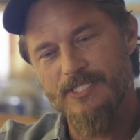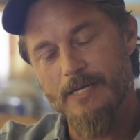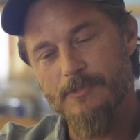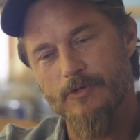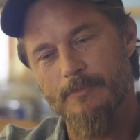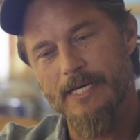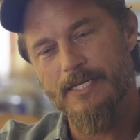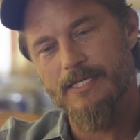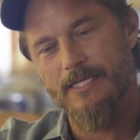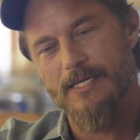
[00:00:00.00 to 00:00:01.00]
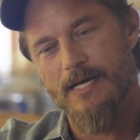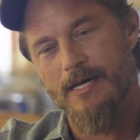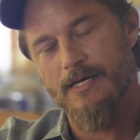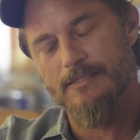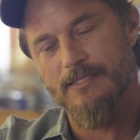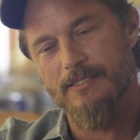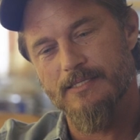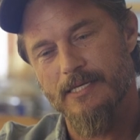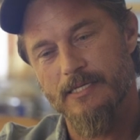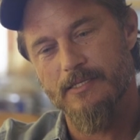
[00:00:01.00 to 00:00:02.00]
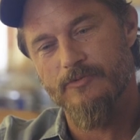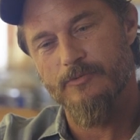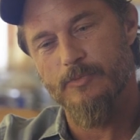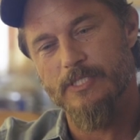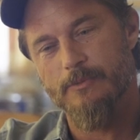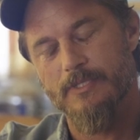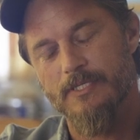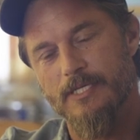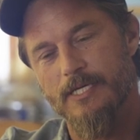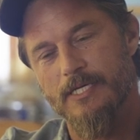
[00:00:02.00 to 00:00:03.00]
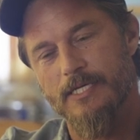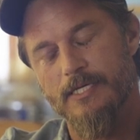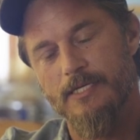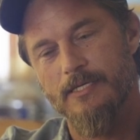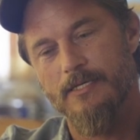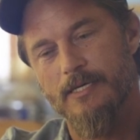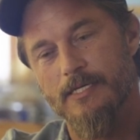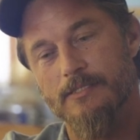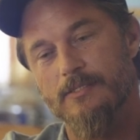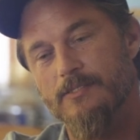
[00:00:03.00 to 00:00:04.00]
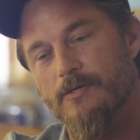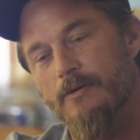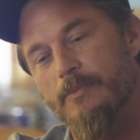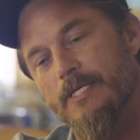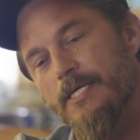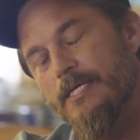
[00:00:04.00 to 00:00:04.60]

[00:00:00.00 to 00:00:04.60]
James Cormack uh, is a detective from Brisbane and he has an assignment